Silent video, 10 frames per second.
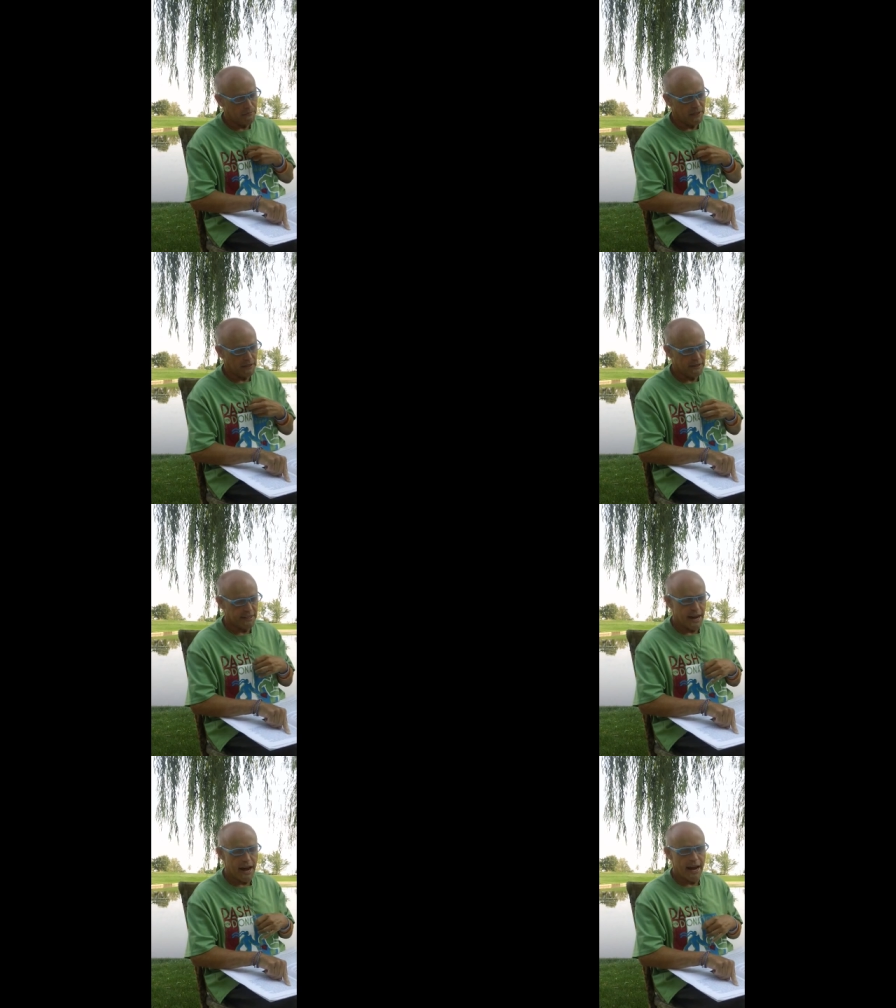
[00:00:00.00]
but the
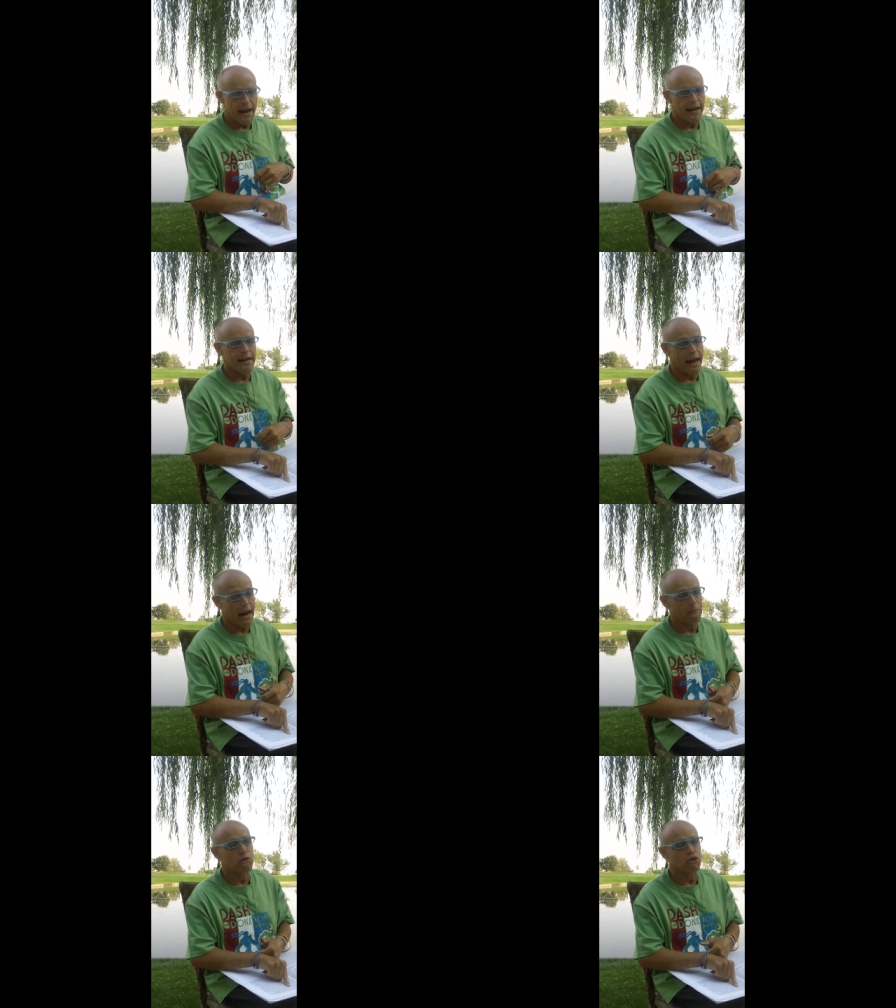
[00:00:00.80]
C I A
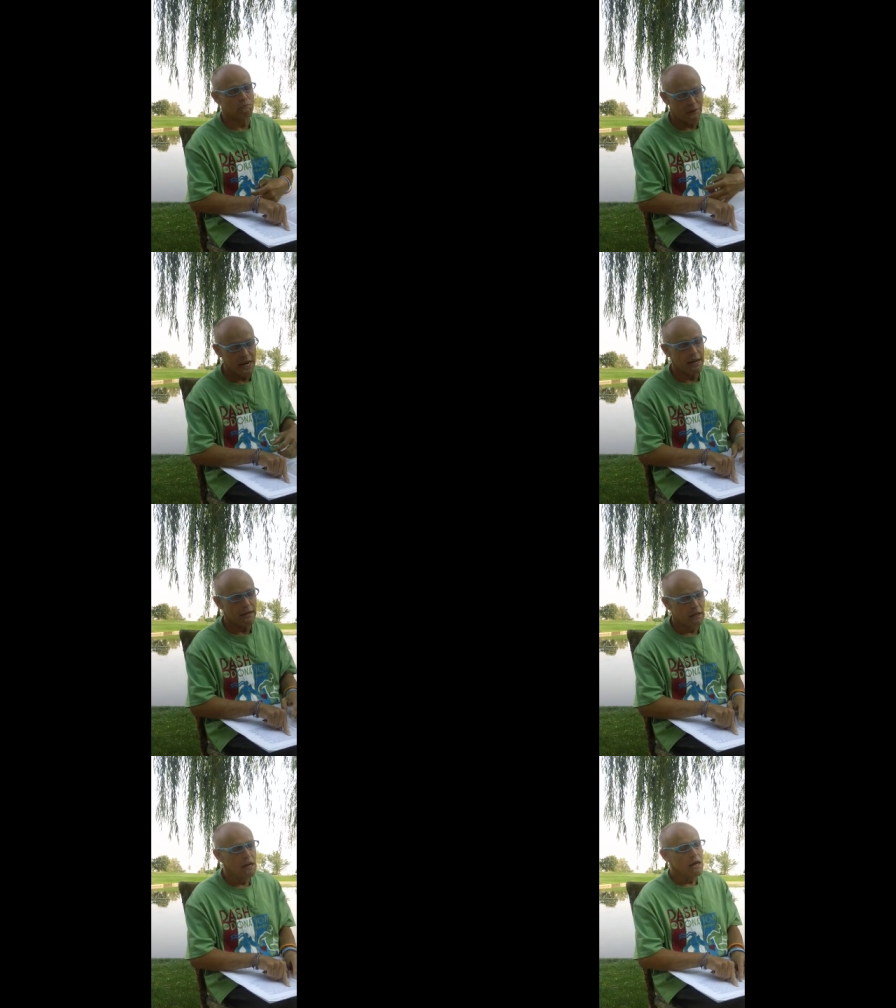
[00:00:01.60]
came to me.
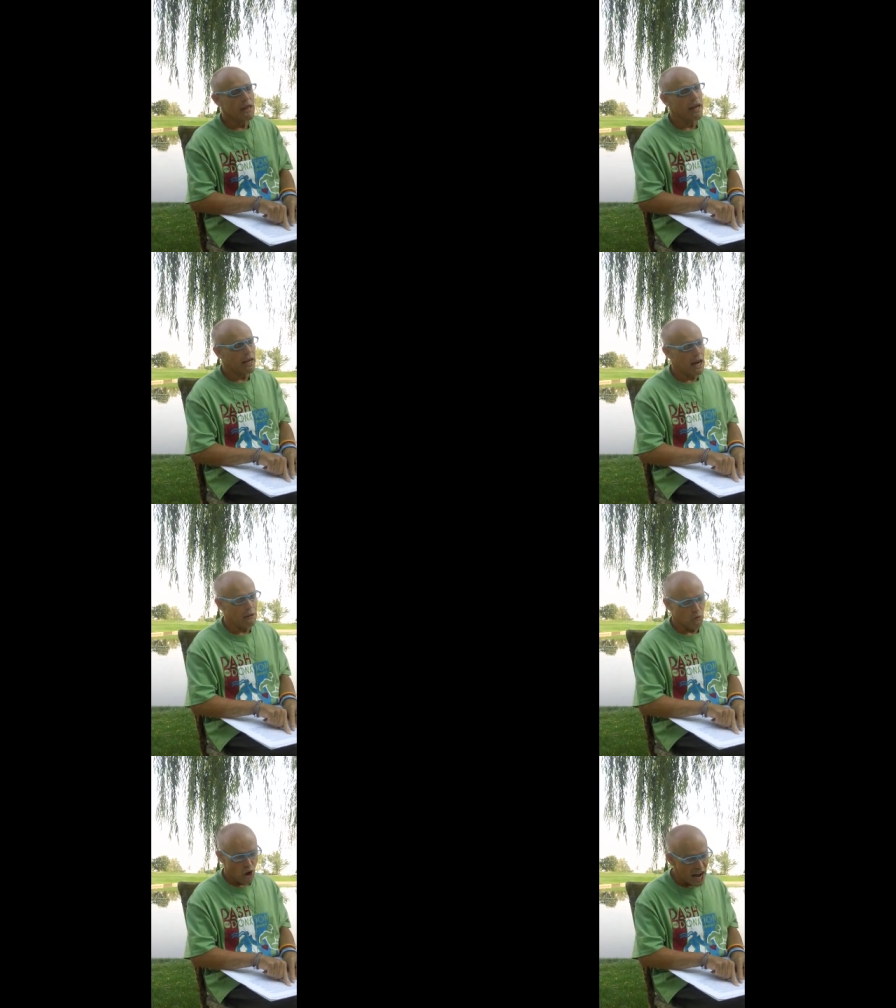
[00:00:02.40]
They
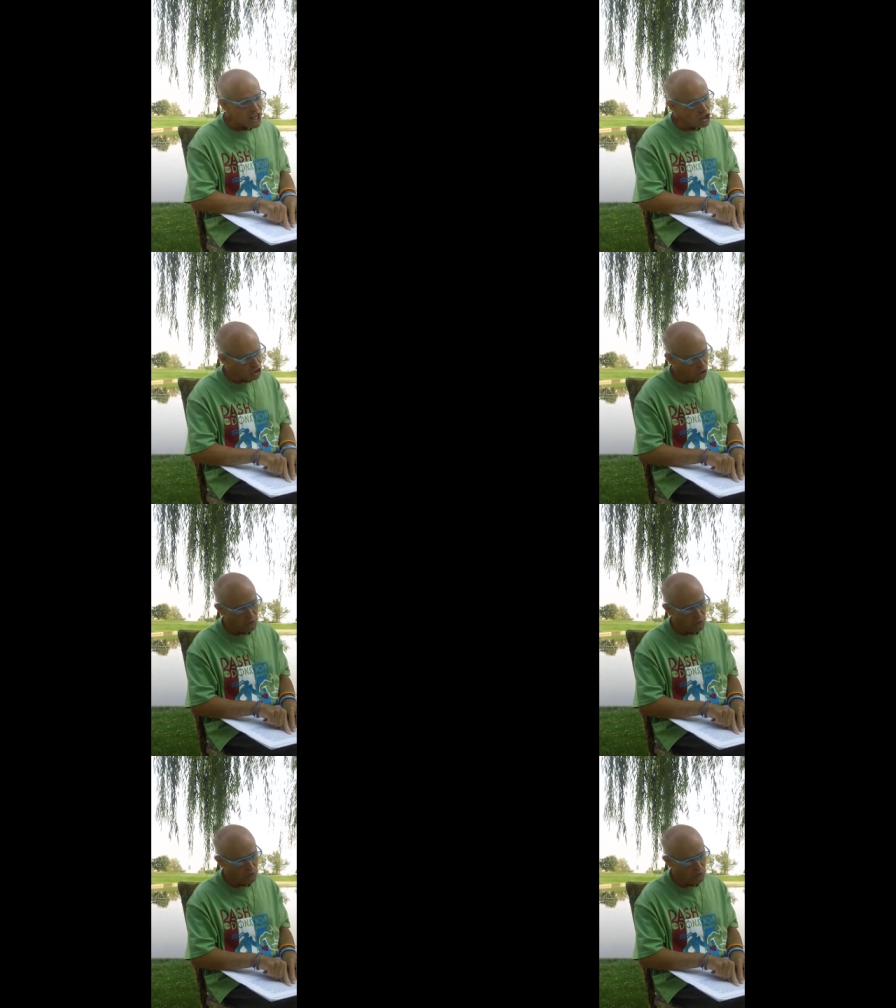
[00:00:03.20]
came right to